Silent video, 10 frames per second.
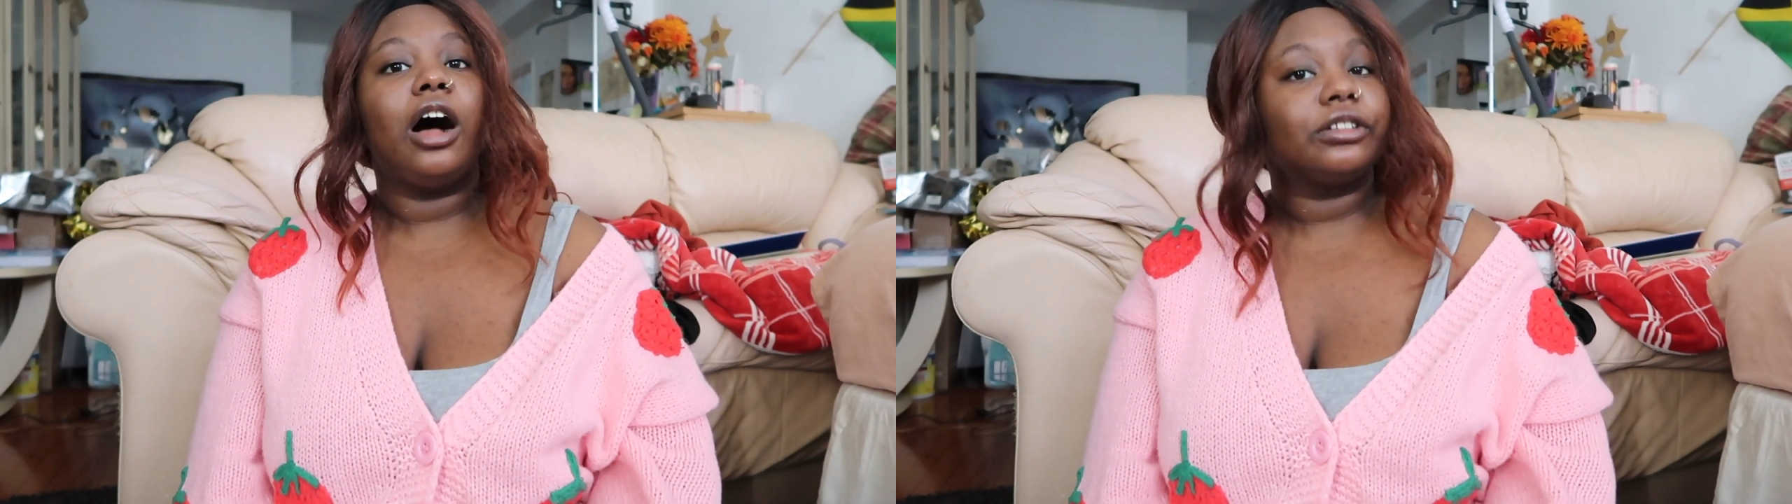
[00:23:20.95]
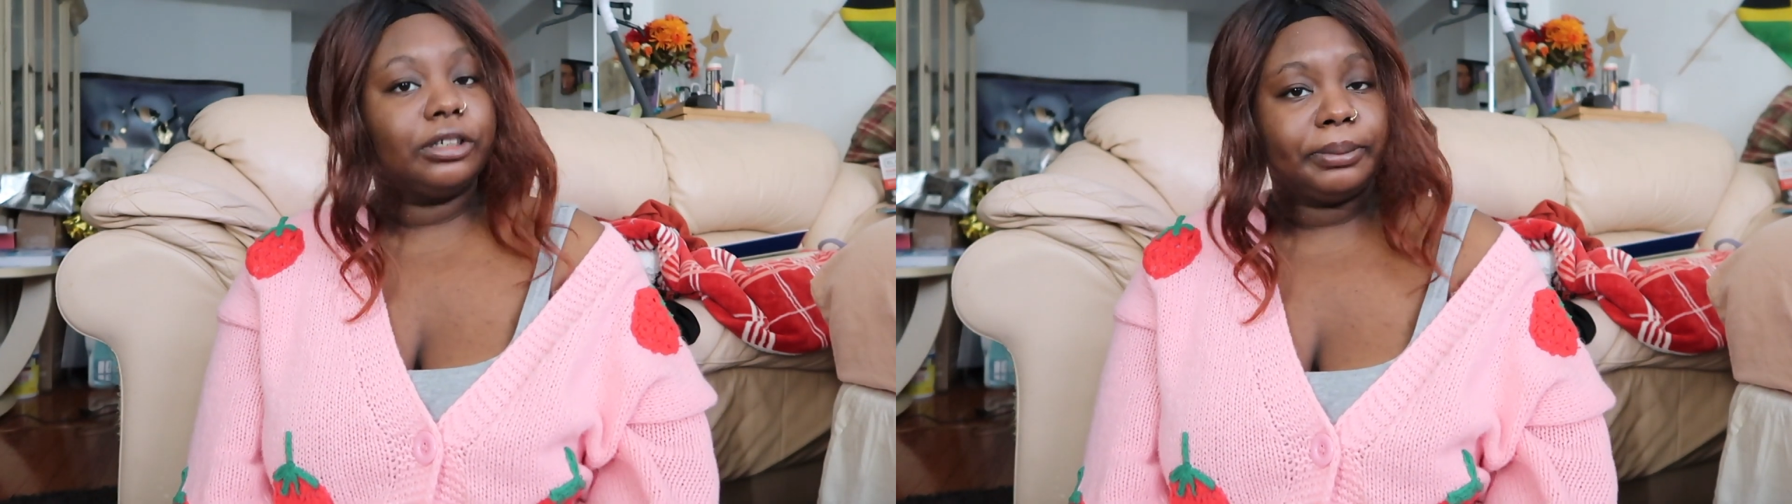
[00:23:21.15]

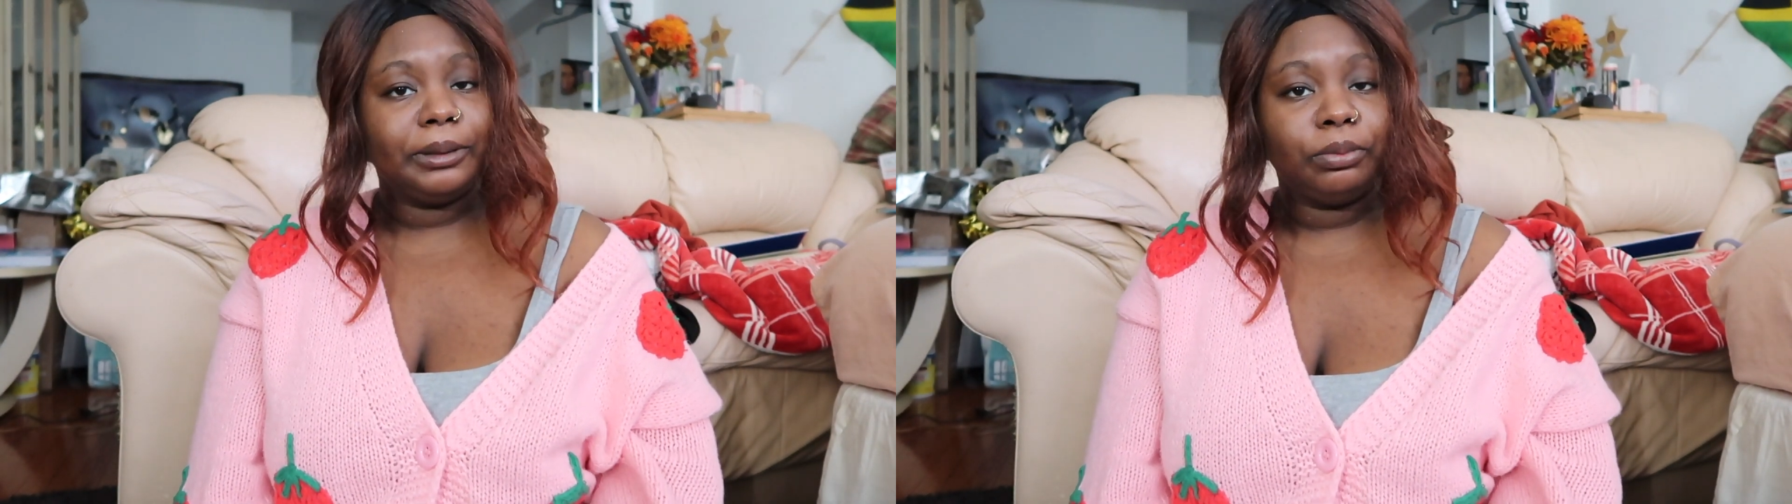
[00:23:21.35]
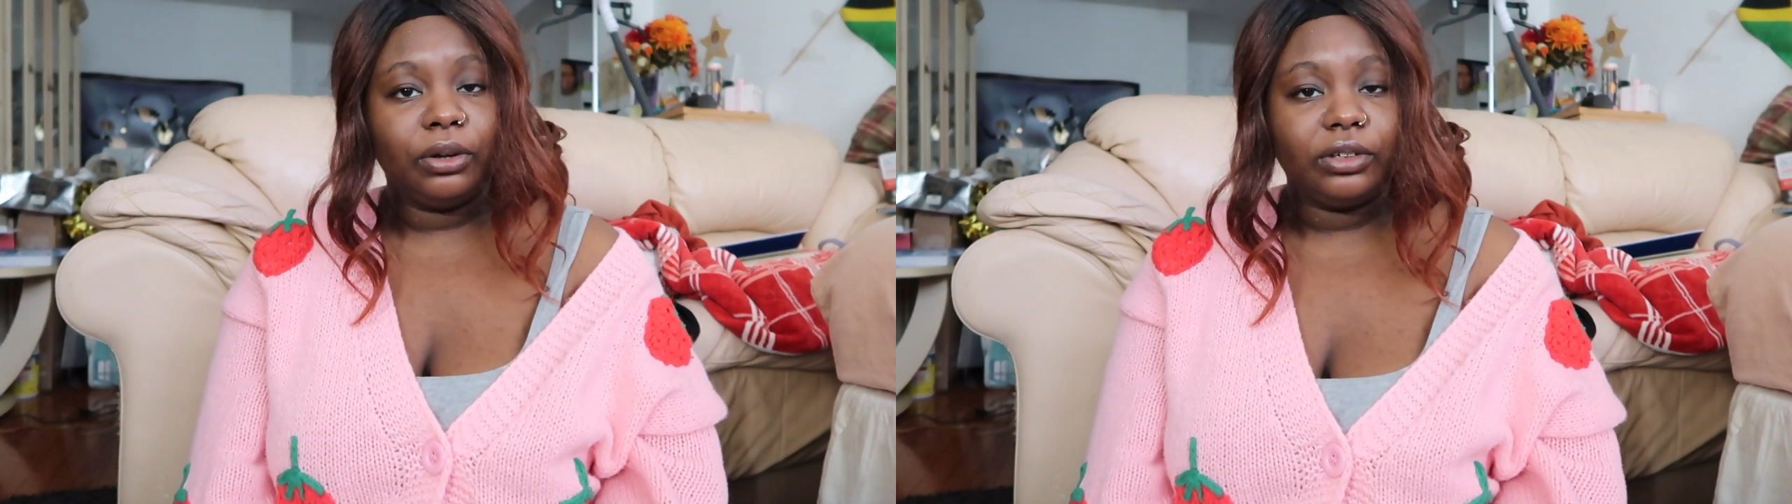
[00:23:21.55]
other
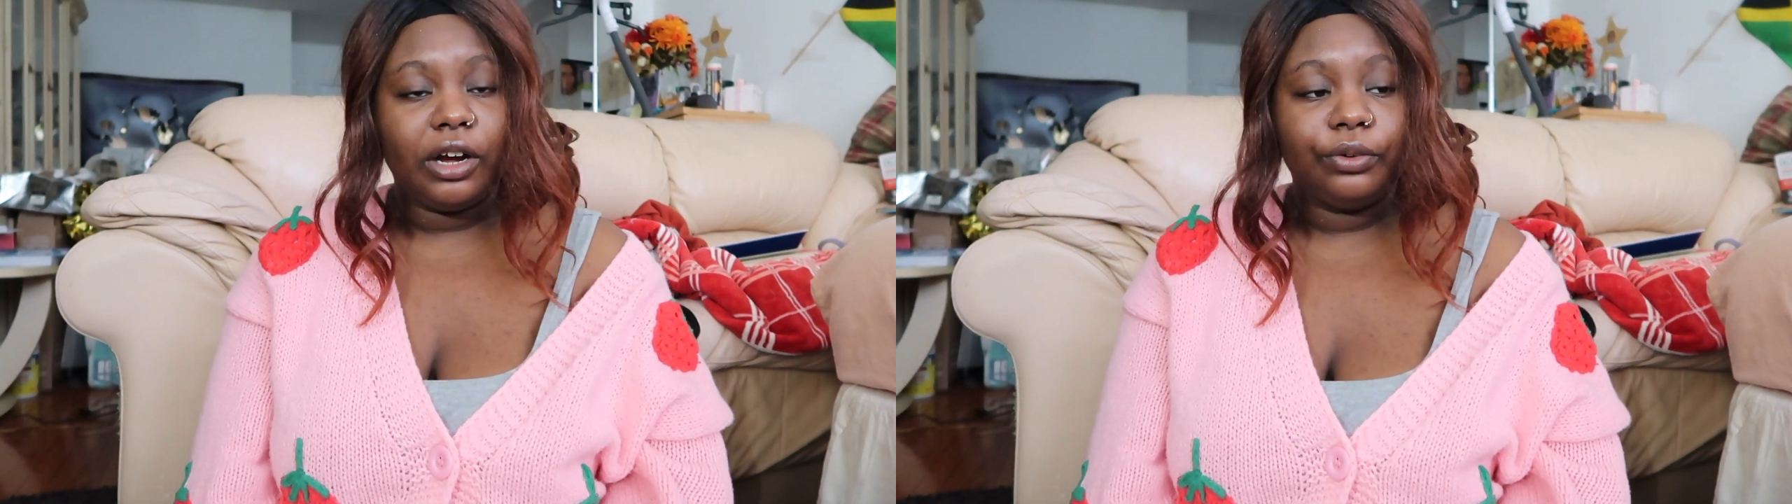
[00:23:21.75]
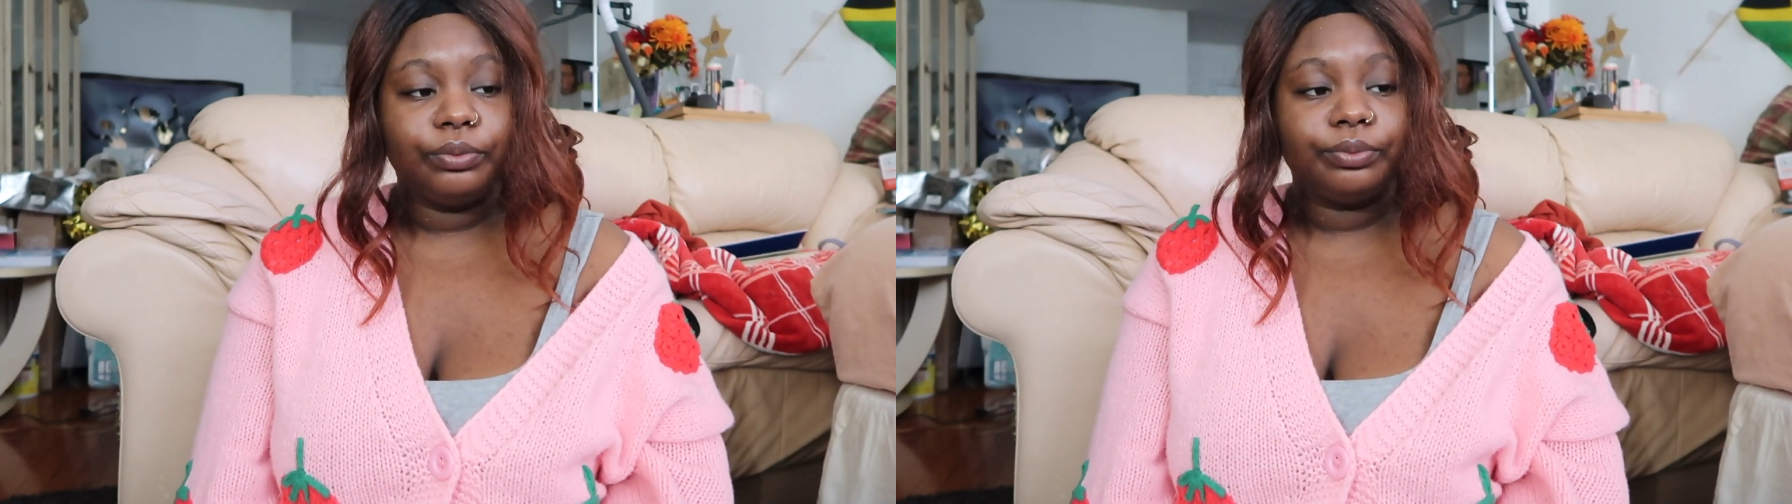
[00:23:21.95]
people
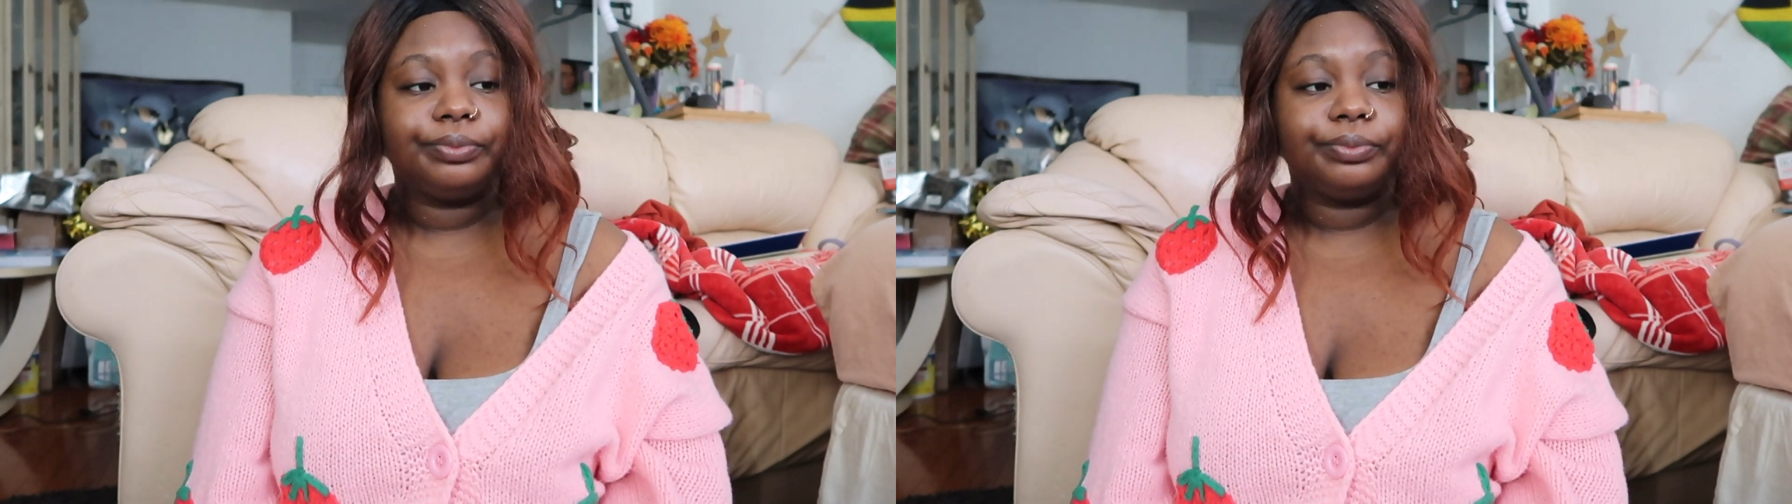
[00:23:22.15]
alone,